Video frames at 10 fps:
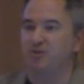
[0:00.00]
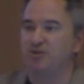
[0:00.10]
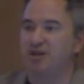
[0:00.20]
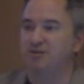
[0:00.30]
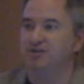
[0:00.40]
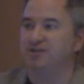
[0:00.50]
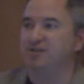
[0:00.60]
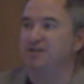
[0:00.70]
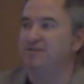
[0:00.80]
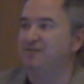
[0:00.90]
rotators and
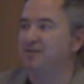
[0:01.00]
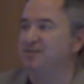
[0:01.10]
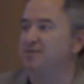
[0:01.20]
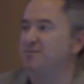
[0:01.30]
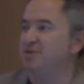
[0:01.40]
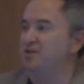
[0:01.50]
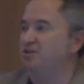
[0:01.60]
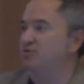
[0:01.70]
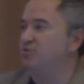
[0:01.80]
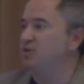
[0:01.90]
see if it's something that you